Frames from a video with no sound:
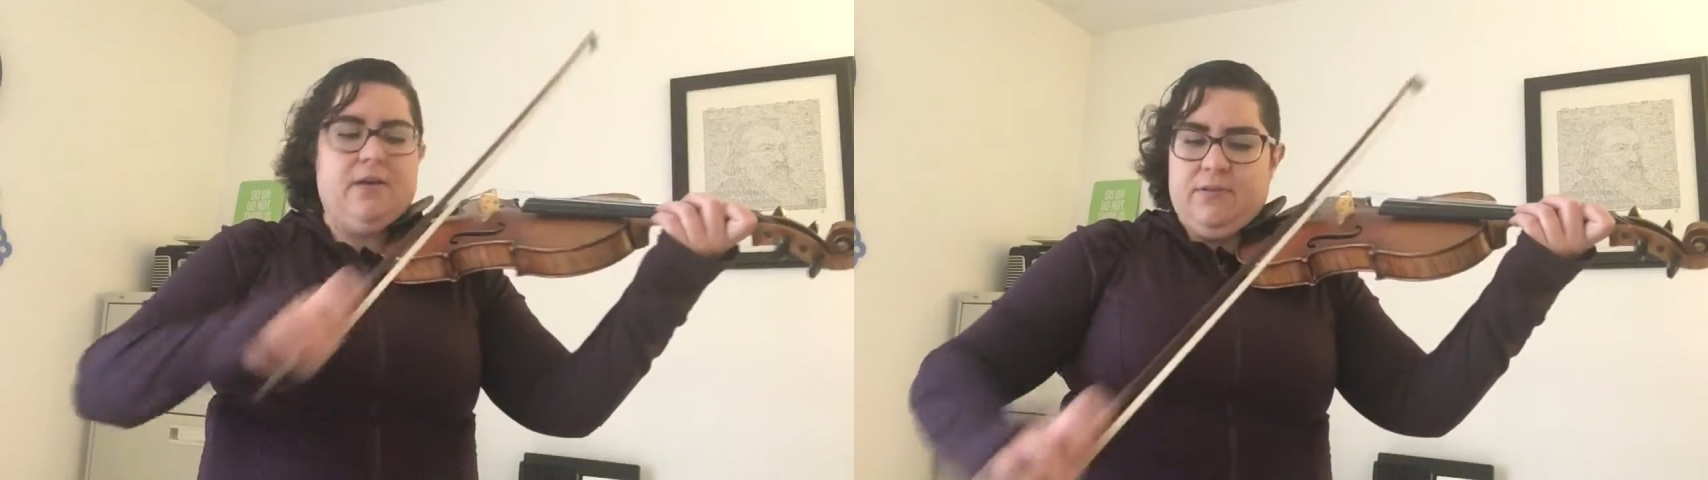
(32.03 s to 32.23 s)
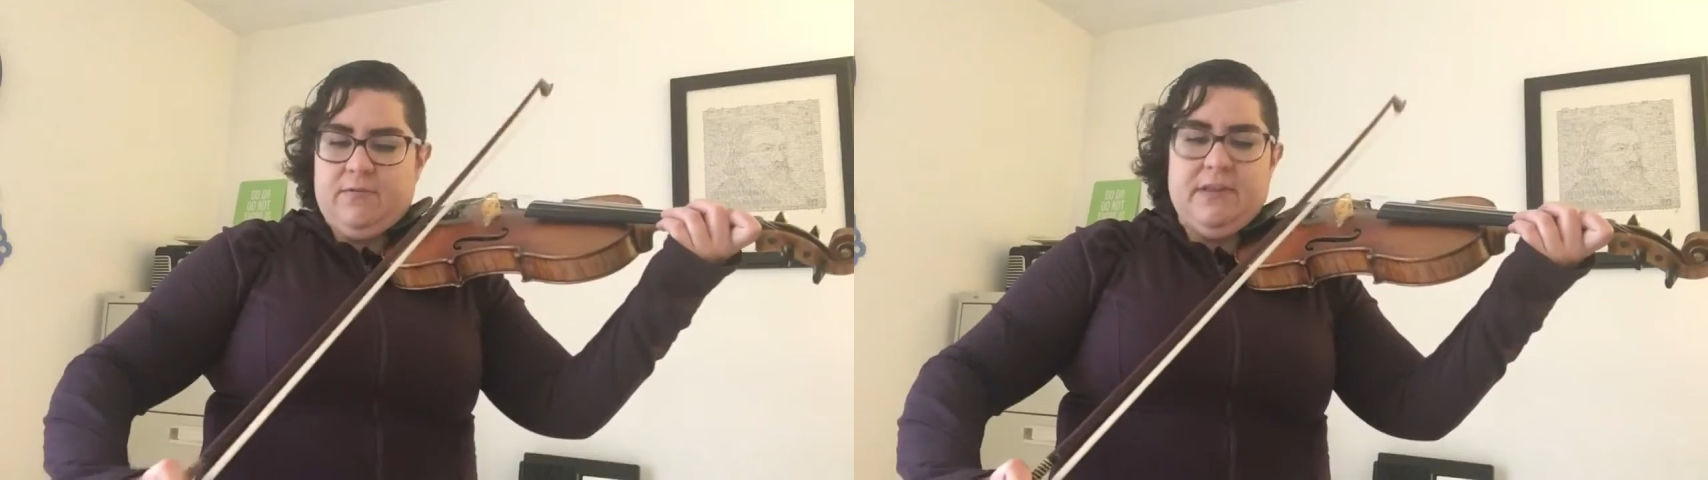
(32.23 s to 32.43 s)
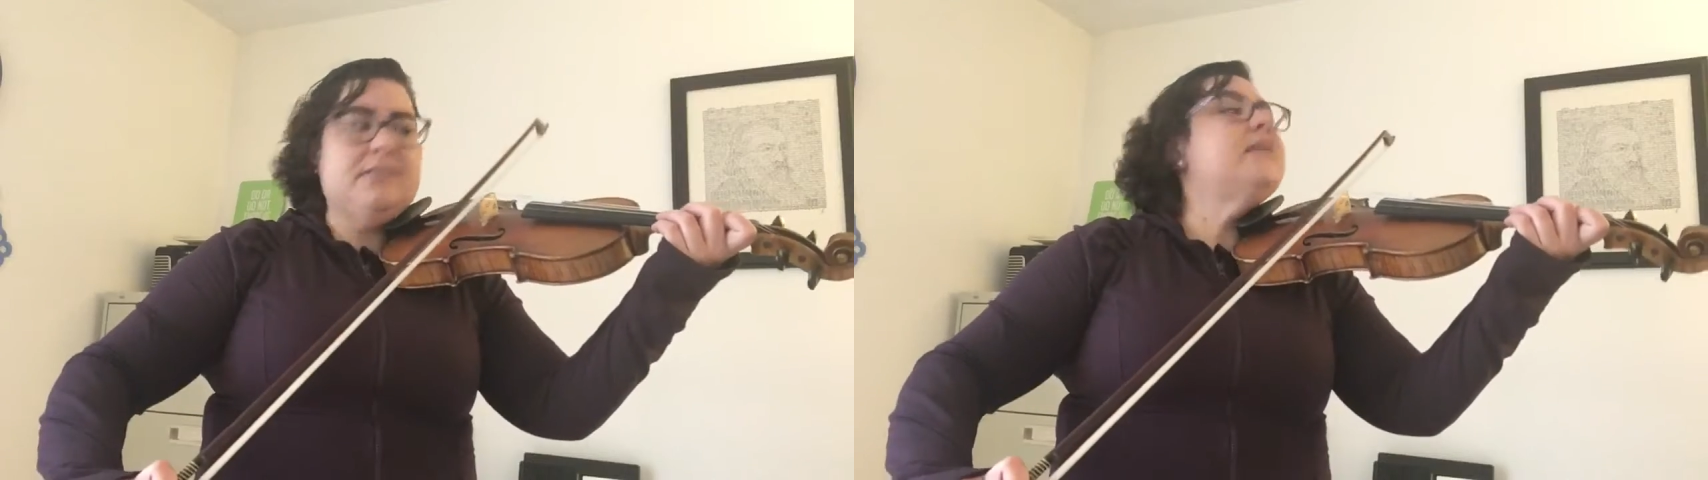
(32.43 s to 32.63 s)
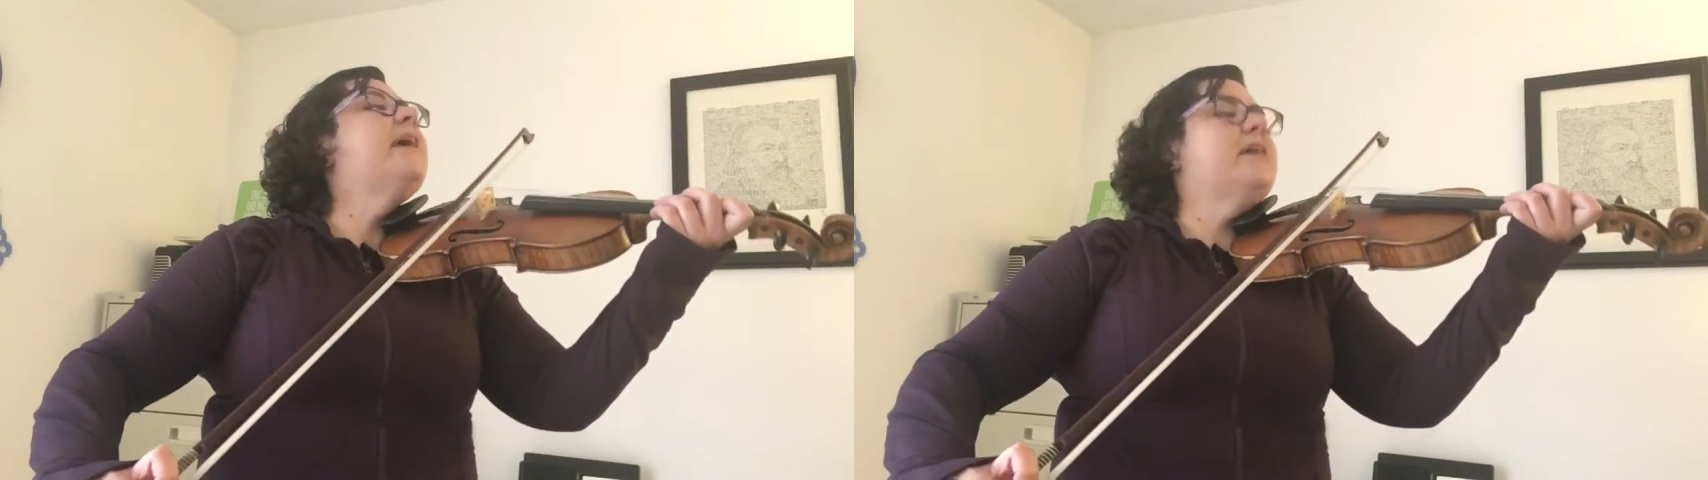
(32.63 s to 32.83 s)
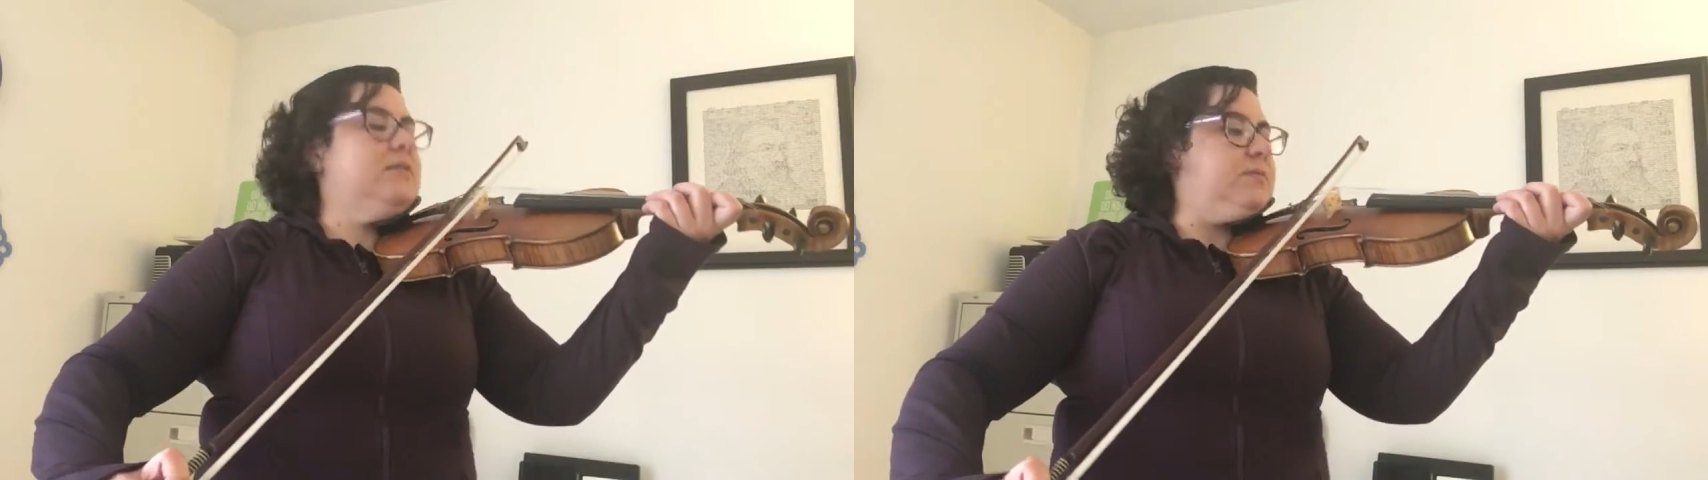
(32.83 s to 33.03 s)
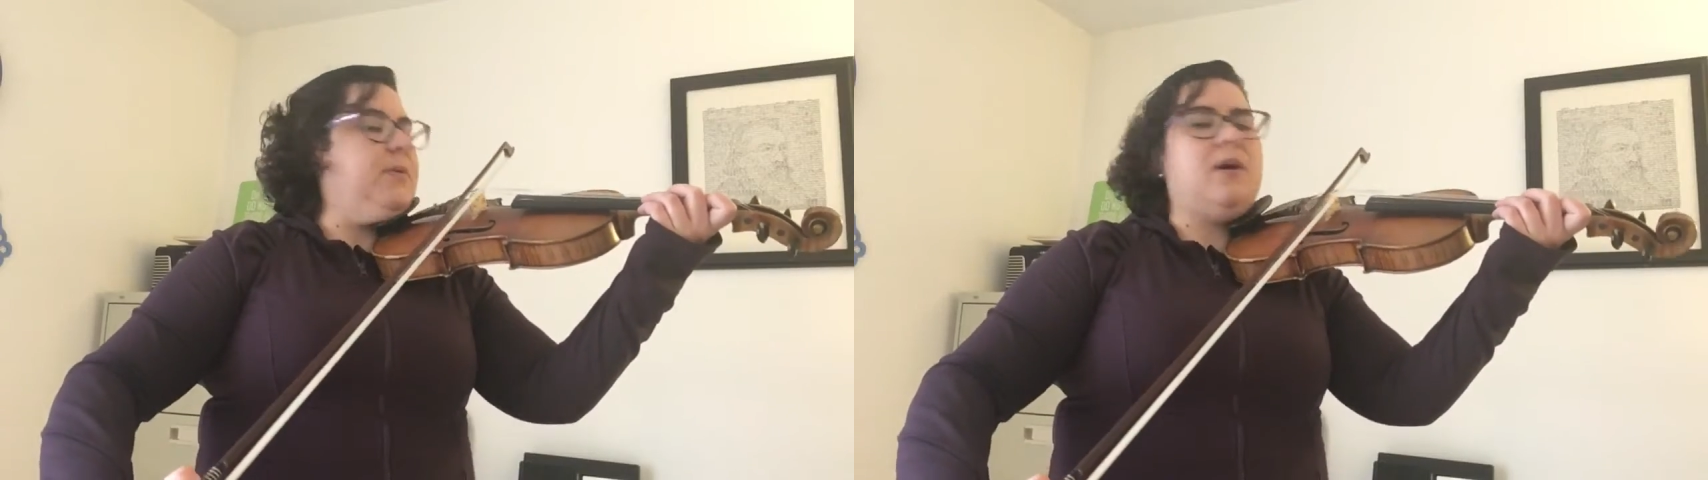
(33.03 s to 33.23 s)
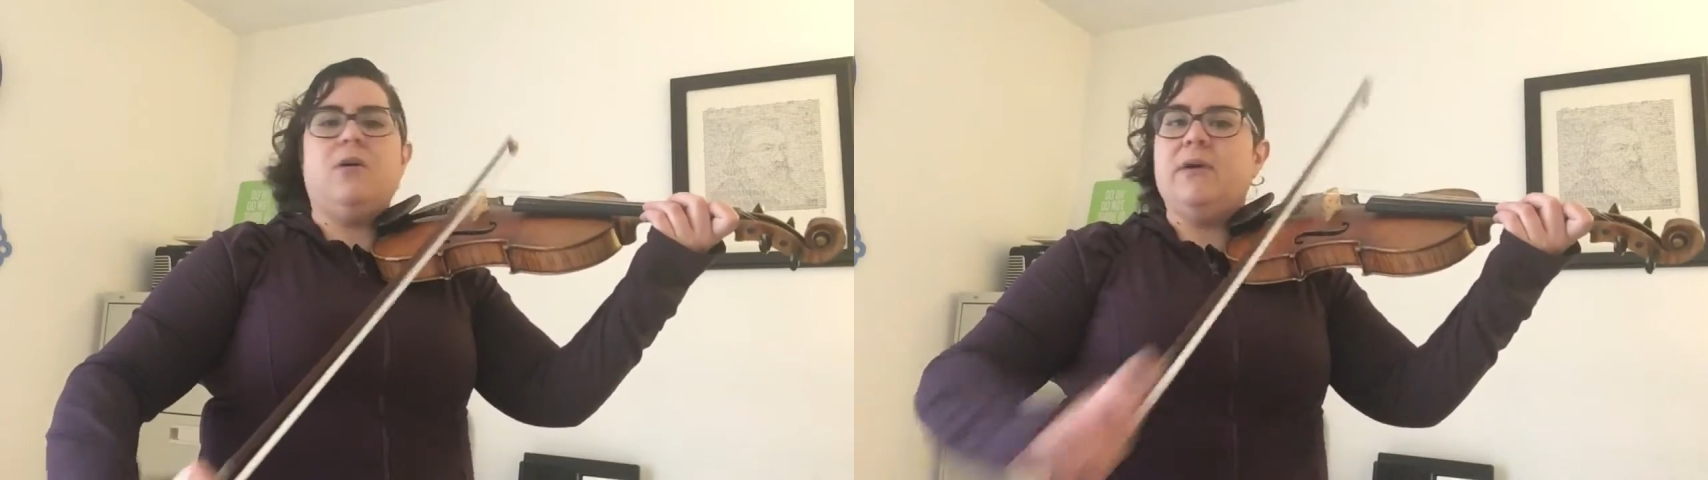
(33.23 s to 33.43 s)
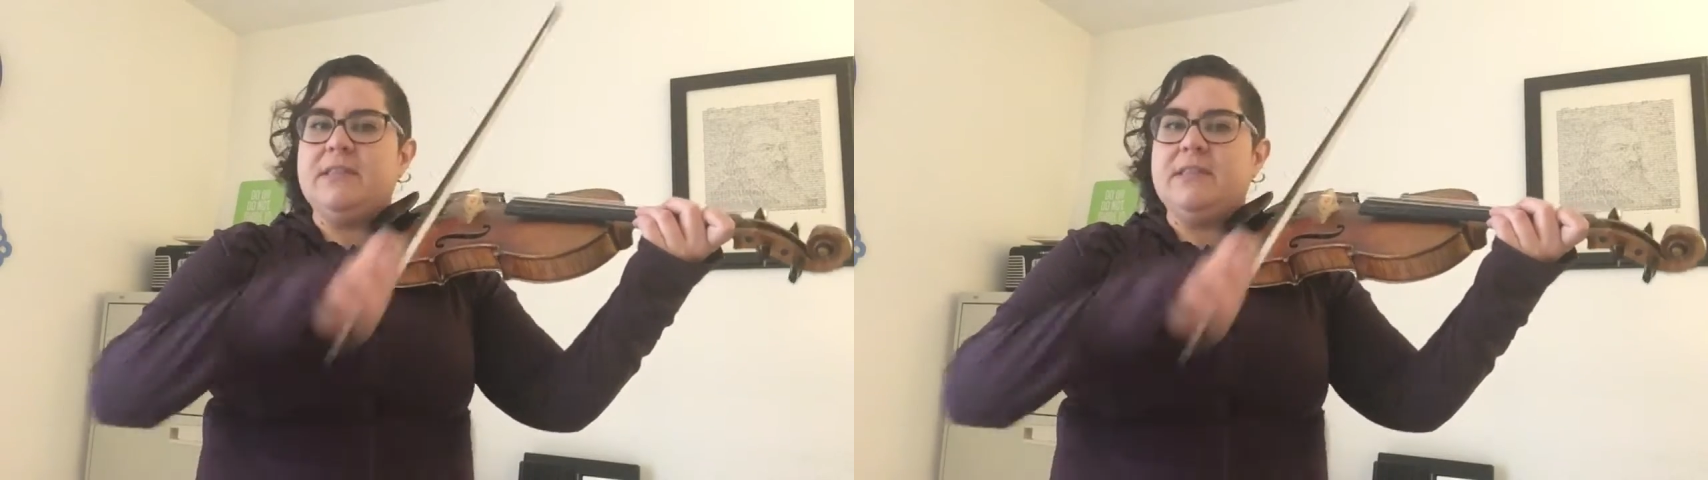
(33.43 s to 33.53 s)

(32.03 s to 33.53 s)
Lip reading: on the wrist and the bow